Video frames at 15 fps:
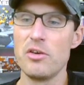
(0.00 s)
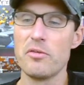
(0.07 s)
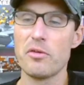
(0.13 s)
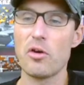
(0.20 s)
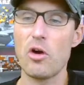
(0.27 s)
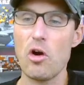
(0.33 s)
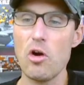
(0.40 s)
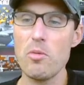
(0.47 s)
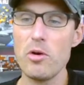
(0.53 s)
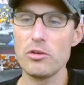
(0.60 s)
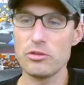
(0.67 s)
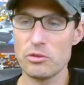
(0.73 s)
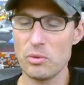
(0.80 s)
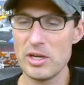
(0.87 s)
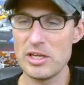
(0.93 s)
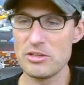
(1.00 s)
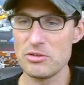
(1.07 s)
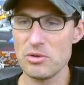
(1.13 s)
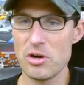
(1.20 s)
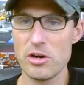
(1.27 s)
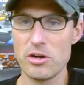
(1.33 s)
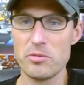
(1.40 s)
for almost
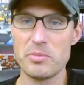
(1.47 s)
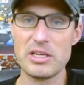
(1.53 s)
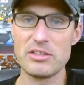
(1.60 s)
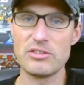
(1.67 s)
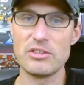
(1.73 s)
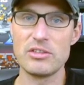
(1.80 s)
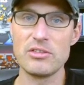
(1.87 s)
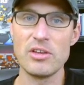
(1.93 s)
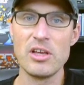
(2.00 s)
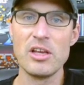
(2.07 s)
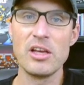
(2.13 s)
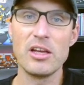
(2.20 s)
2,200 pieces,